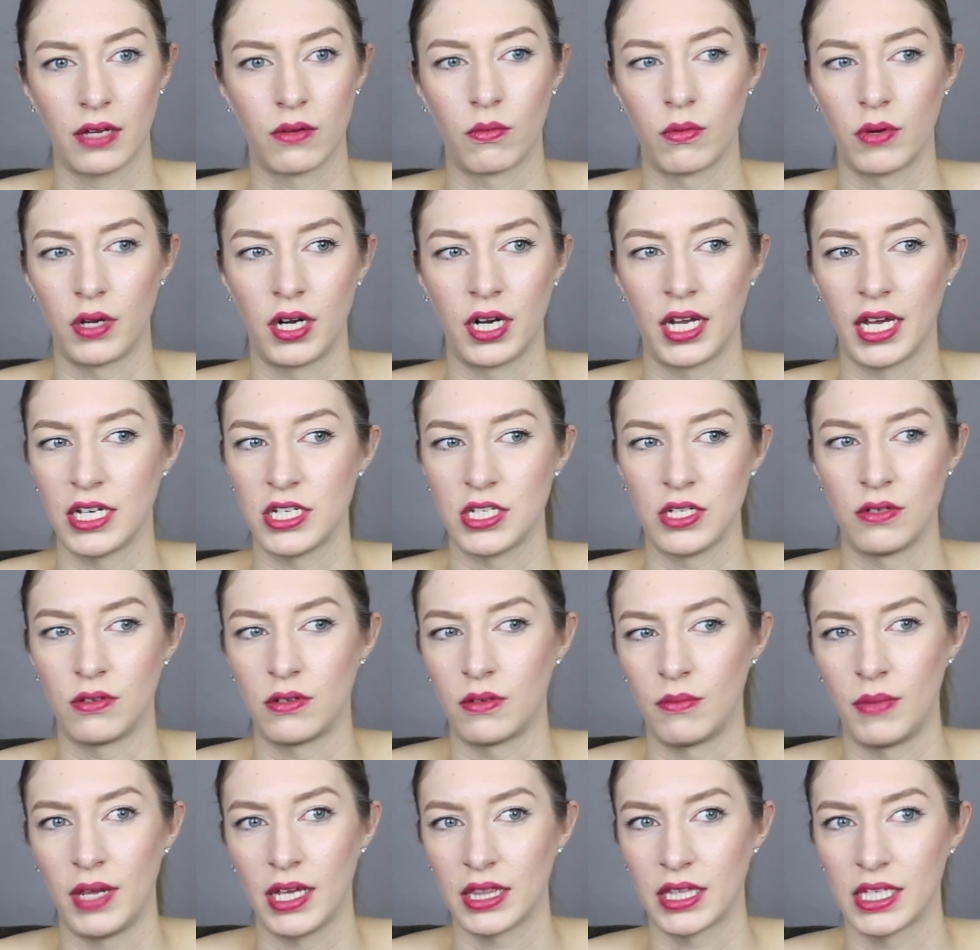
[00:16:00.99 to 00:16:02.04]
What did I do
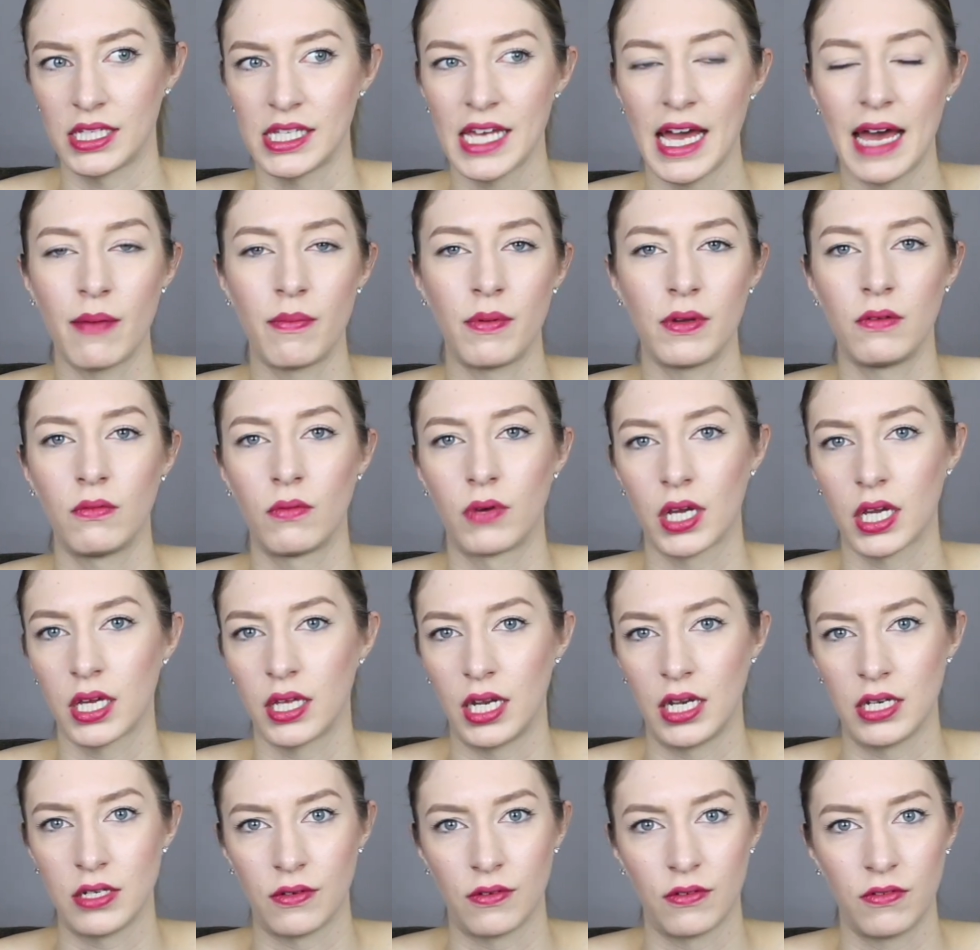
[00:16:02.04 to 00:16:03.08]
to make this happen? What
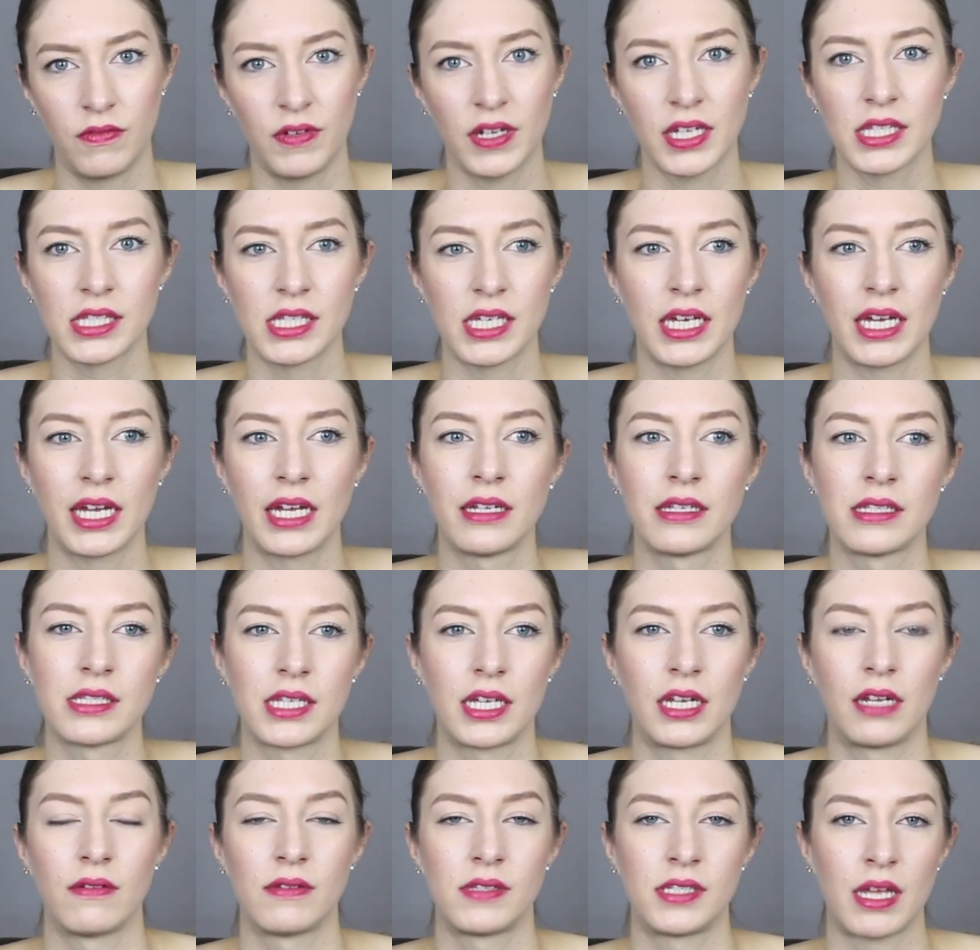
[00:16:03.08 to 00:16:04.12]
can I do to fix it?
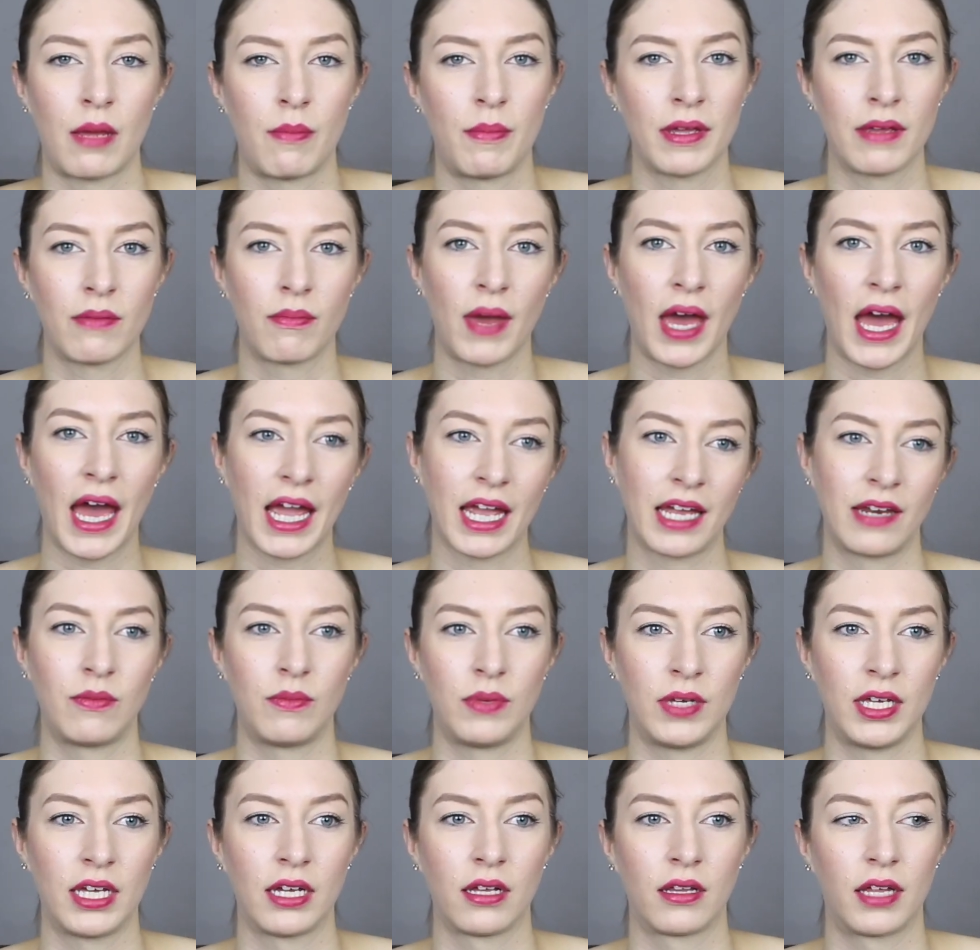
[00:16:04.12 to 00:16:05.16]
Instead of stepping back and
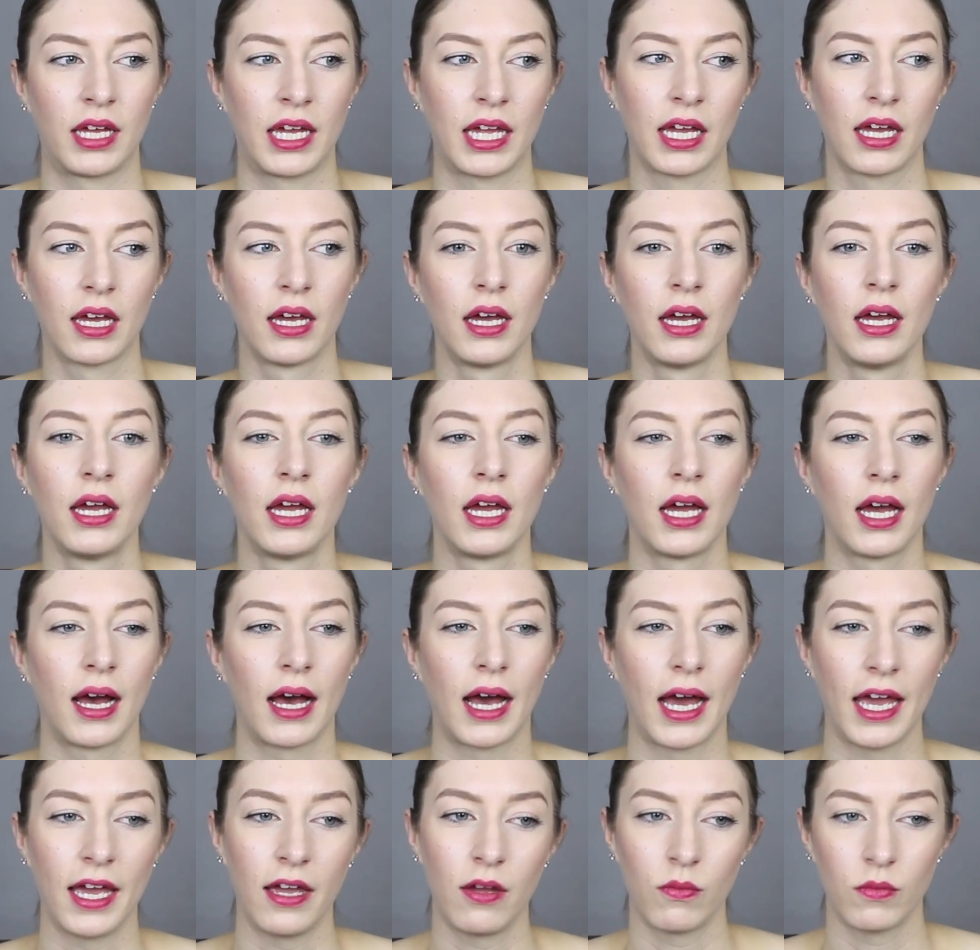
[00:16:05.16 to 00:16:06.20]
being like,
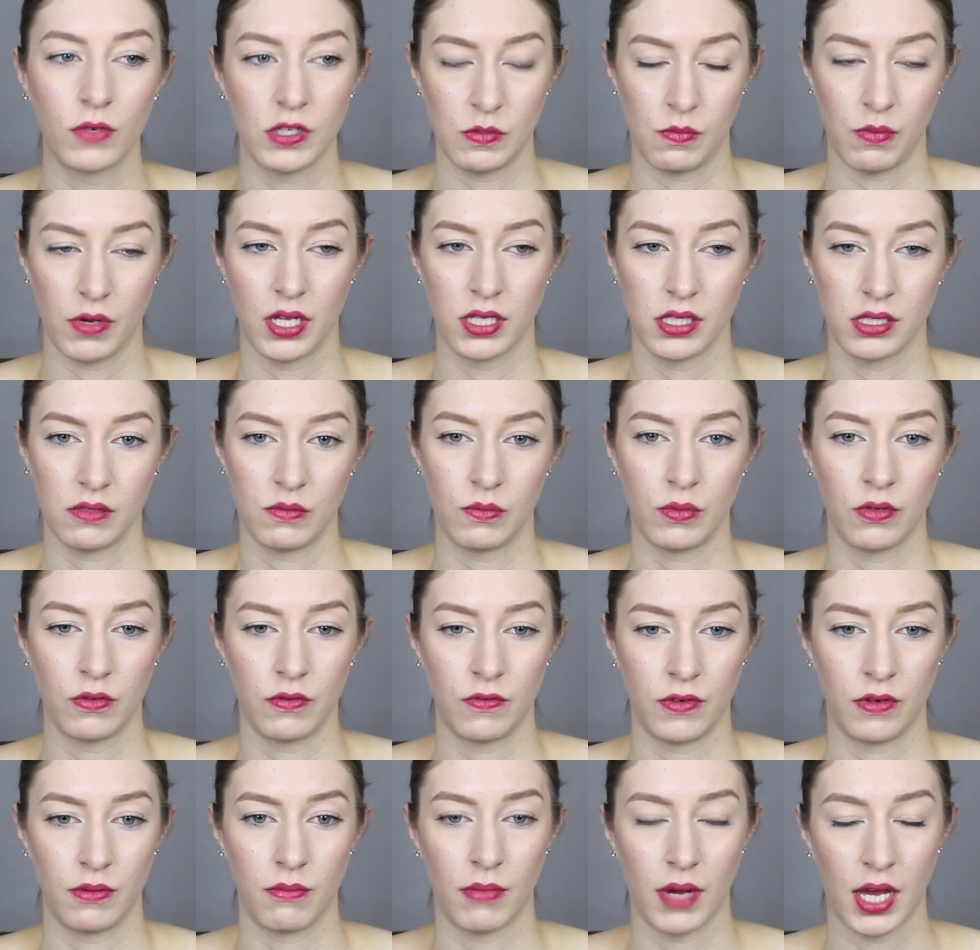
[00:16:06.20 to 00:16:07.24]
I am responsible
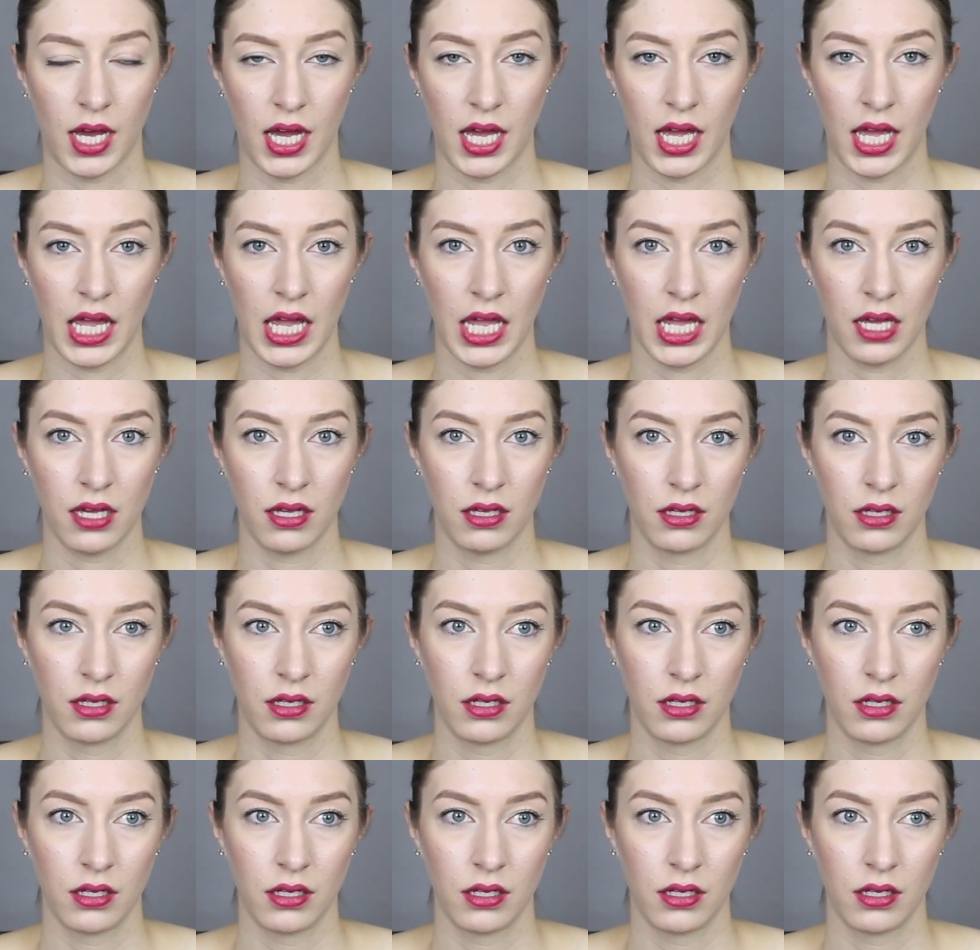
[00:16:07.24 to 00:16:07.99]
for my